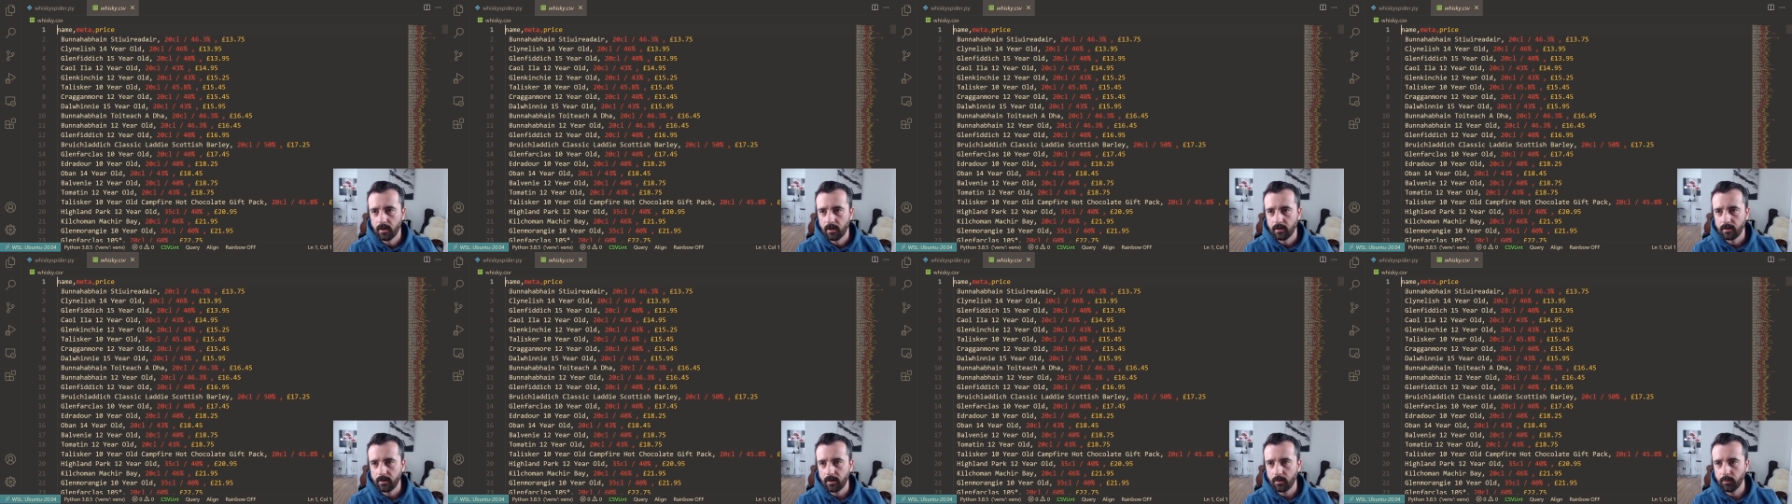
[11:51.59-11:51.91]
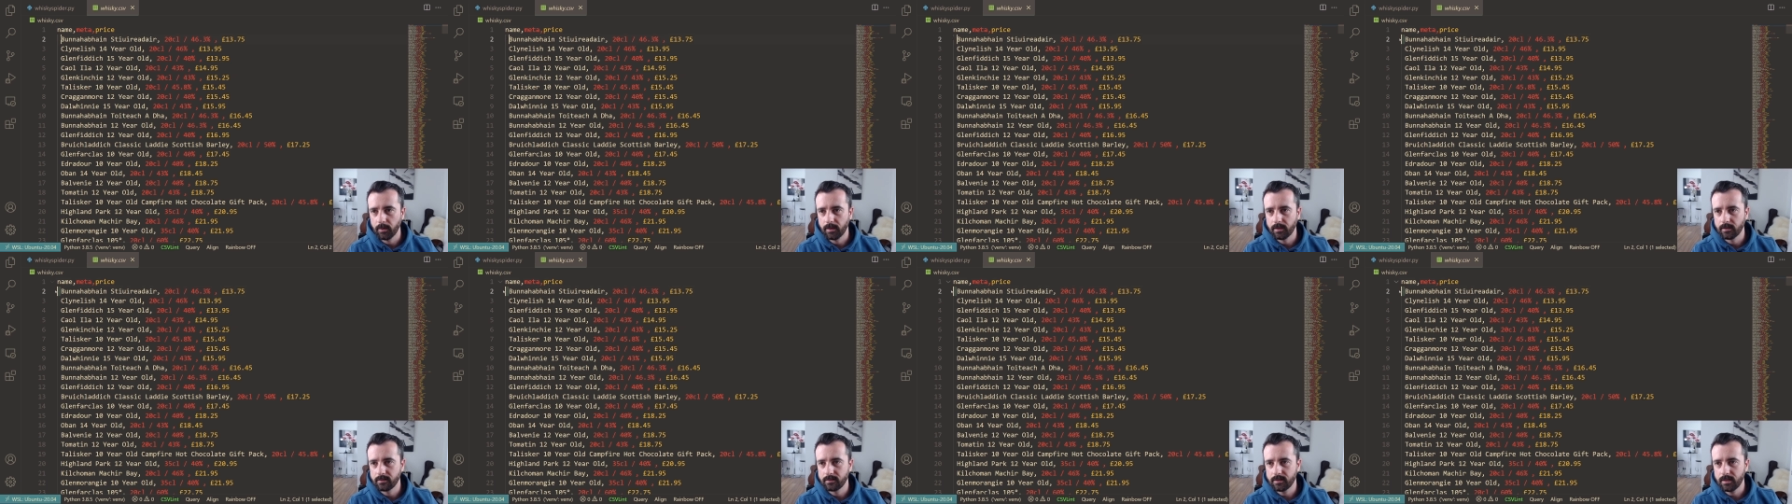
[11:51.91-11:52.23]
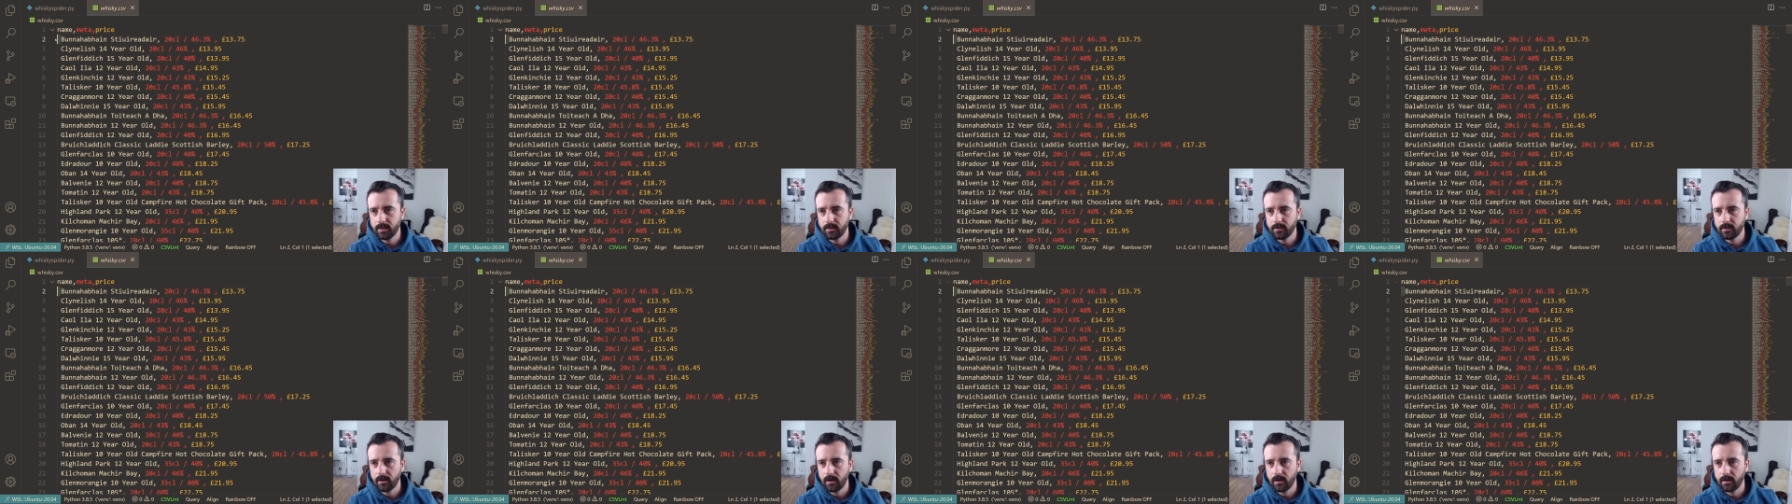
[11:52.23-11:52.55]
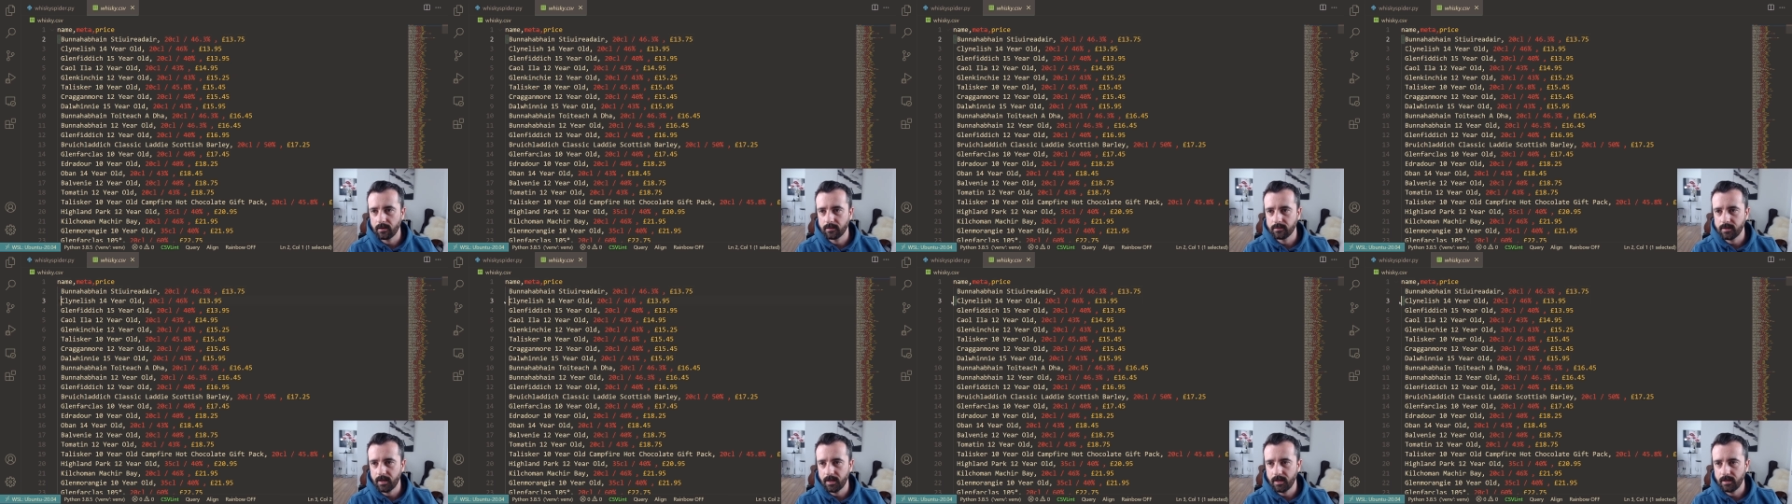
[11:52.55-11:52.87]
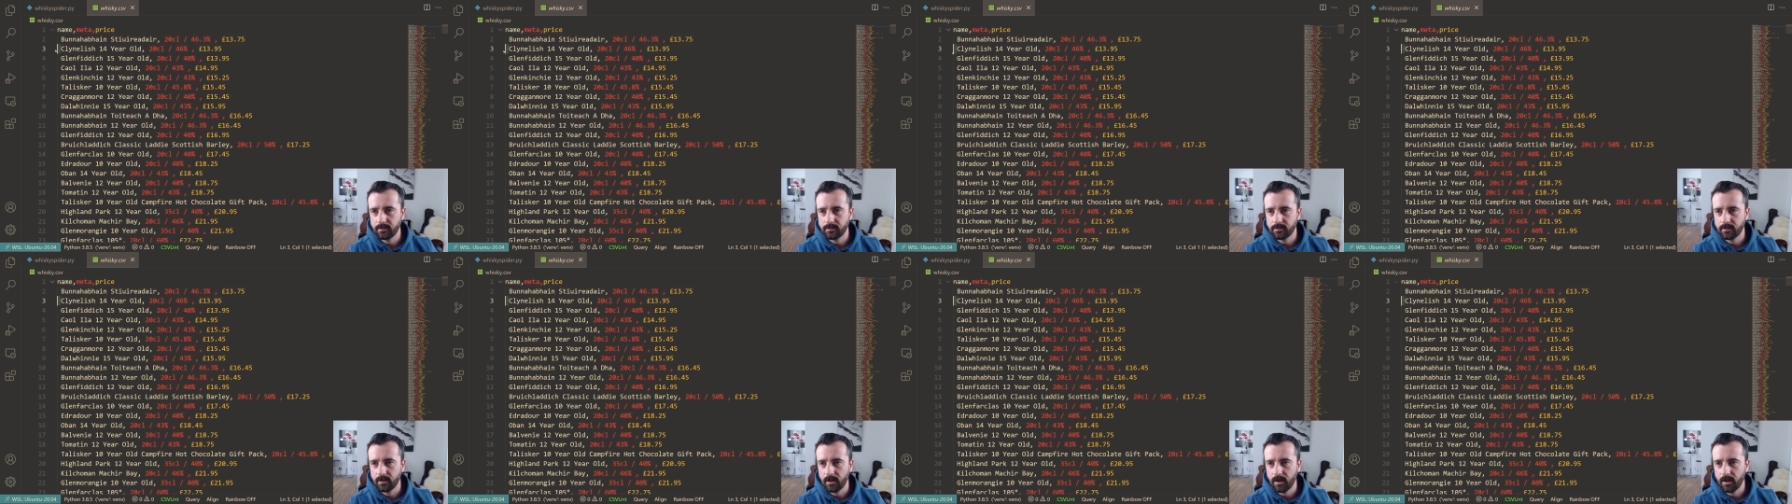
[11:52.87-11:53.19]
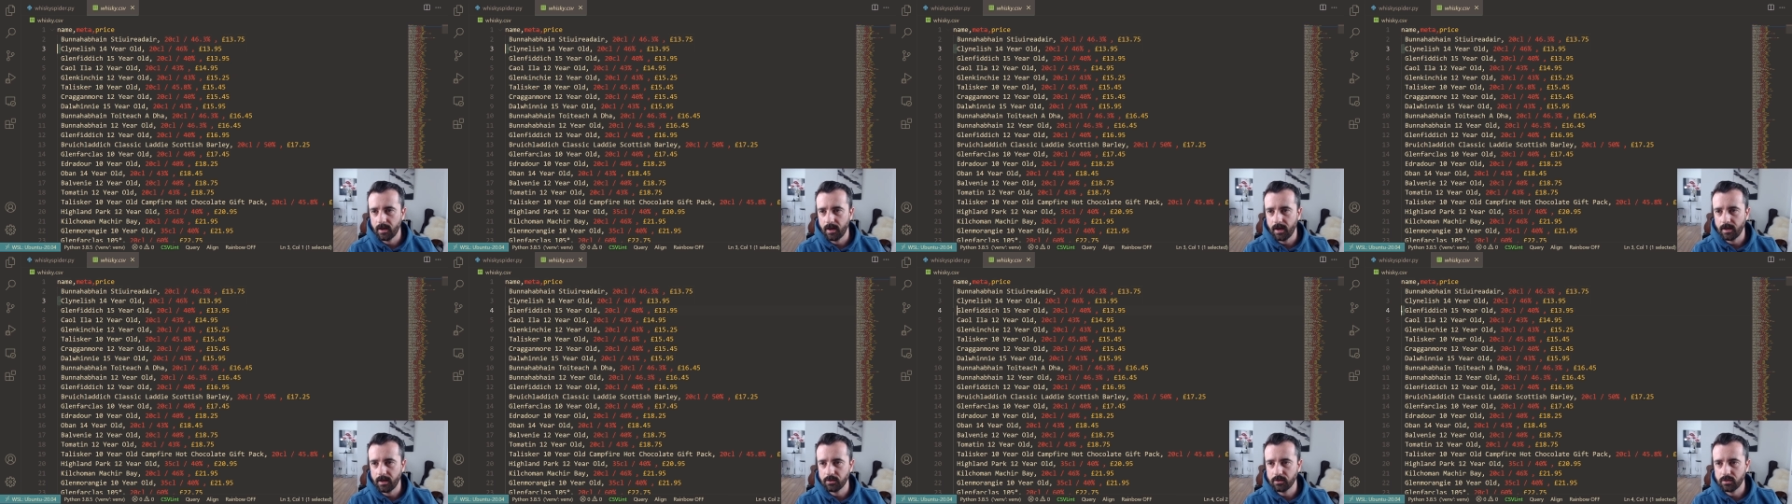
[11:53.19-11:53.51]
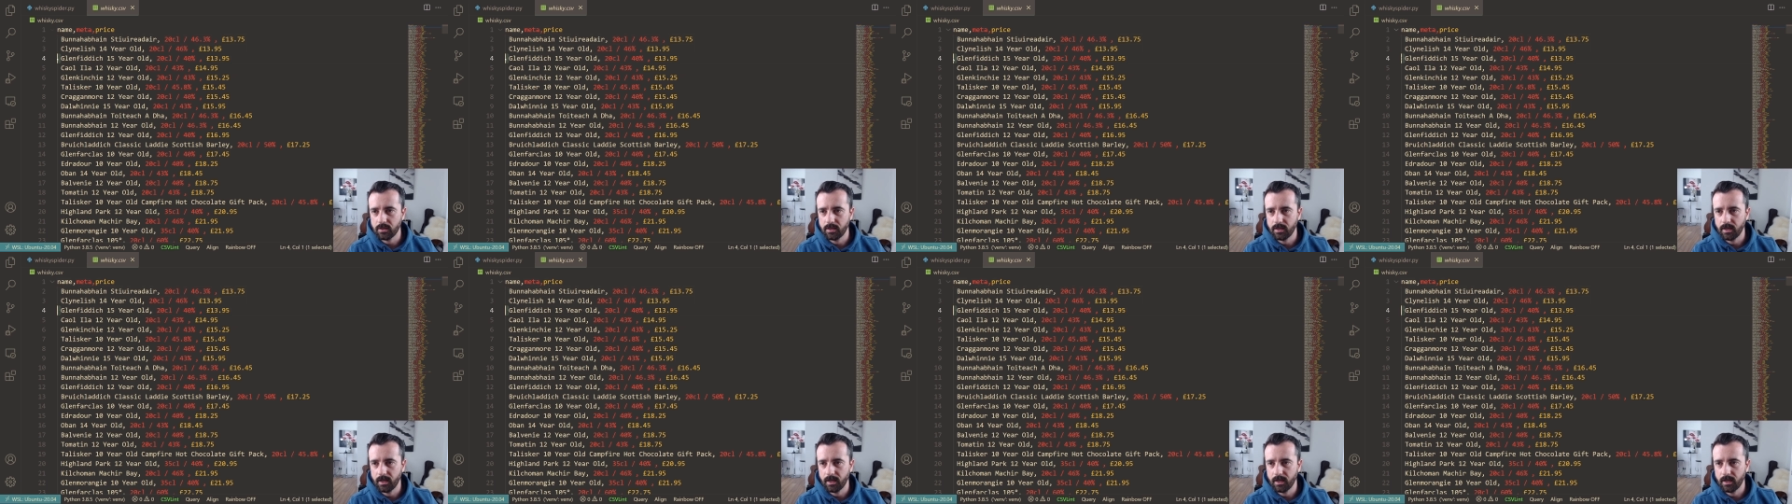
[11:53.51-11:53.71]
Now we can see that our data actually